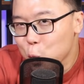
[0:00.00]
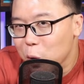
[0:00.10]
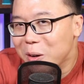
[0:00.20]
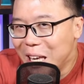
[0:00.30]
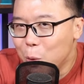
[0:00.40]

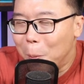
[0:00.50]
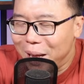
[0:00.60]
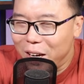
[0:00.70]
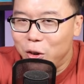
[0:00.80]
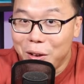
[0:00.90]
Google Keyword
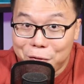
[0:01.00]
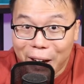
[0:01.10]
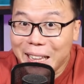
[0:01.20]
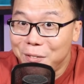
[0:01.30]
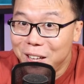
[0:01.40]
Planner
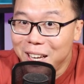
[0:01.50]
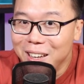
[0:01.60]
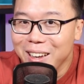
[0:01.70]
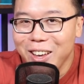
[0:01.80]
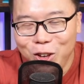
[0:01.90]

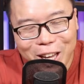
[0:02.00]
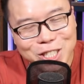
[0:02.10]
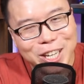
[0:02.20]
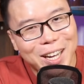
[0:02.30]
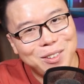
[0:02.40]
effectively, you
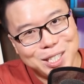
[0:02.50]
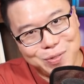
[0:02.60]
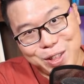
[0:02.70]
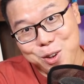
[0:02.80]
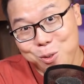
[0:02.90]
can check out this
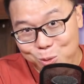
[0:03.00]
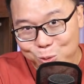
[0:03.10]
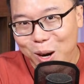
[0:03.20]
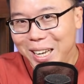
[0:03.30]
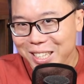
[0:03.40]
video
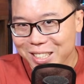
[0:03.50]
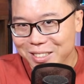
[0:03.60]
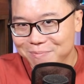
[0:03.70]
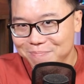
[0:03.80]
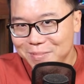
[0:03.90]
right here.